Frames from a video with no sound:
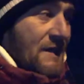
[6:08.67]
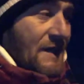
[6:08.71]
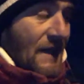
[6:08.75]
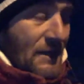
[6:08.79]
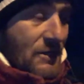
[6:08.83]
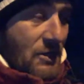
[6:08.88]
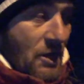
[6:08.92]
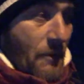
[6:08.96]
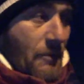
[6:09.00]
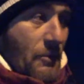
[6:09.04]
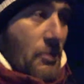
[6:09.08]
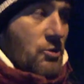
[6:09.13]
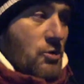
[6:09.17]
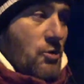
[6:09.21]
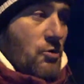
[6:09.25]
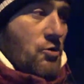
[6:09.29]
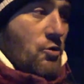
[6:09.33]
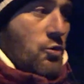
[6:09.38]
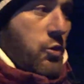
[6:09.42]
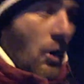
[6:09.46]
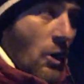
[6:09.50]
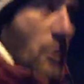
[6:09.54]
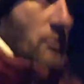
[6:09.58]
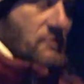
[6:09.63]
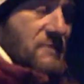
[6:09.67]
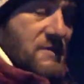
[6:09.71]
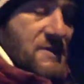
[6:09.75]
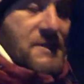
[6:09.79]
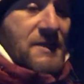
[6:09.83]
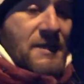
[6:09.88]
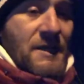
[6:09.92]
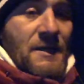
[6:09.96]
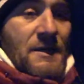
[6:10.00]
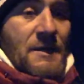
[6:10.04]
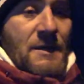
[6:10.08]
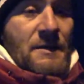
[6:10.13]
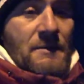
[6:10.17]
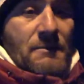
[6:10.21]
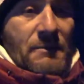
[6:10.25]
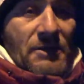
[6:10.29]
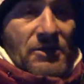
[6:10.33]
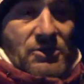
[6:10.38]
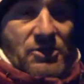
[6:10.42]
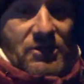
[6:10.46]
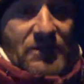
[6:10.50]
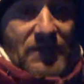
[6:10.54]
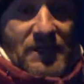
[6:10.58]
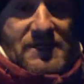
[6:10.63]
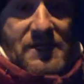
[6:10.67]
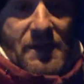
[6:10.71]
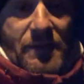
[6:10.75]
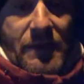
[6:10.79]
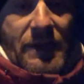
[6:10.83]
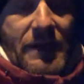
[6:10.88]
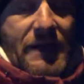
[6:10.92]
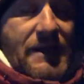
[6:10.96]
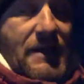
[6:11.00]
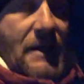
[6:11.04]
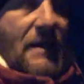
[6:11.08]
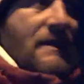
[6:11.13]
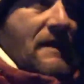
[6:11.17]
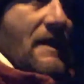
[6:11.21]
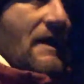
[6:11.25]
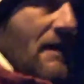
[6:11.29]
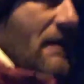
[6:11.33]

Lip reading: get a couple of good quotes, managed to get somebody, and